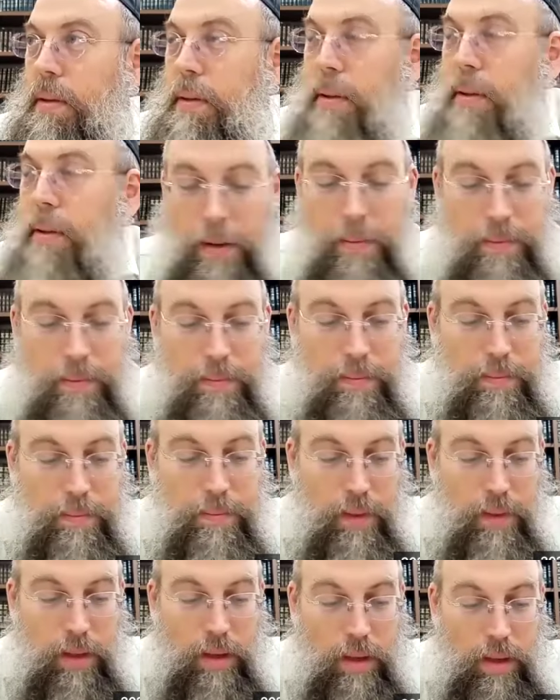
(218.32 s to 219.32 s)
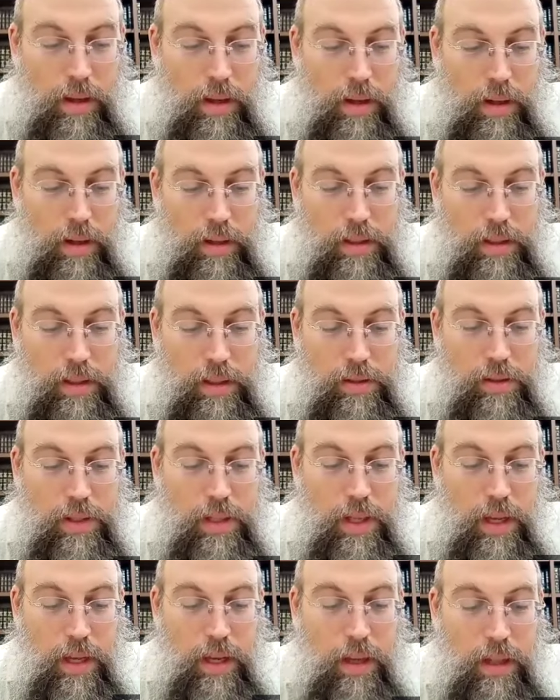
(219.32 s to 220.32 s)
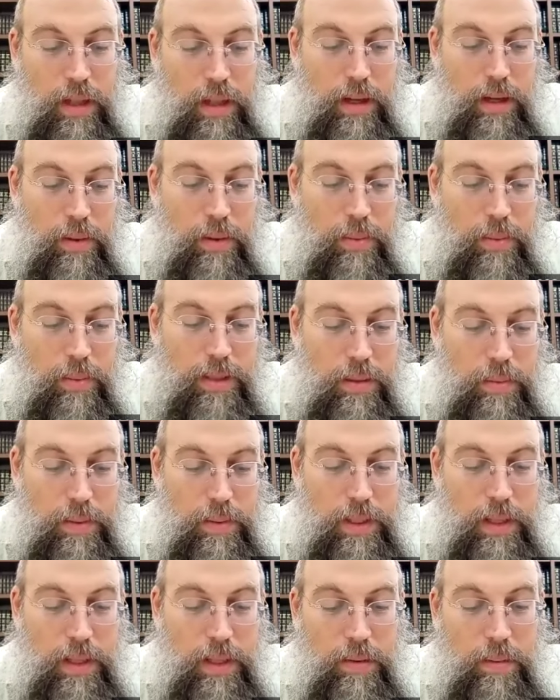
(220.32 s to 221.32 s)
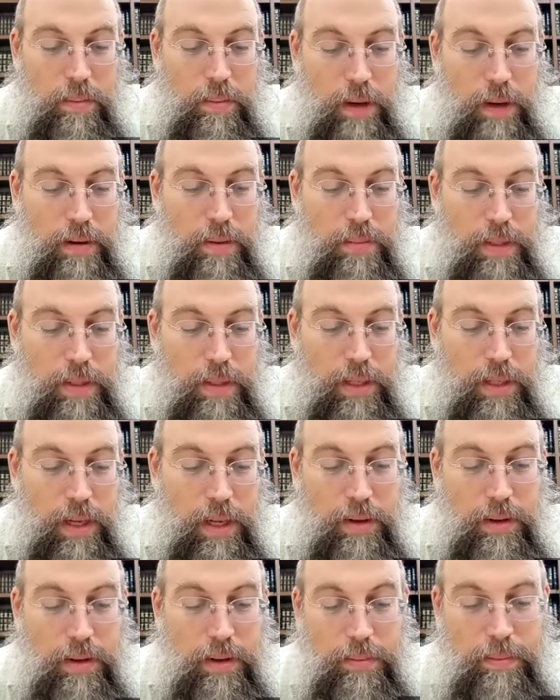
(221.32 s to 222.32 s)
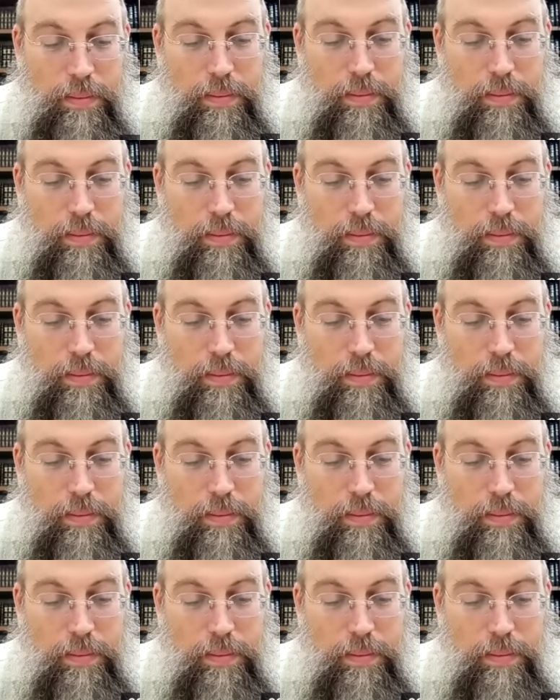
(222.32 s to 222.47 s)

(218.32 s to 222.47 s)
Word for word: Yeah, it's interesting. The question was given by Reb Zera.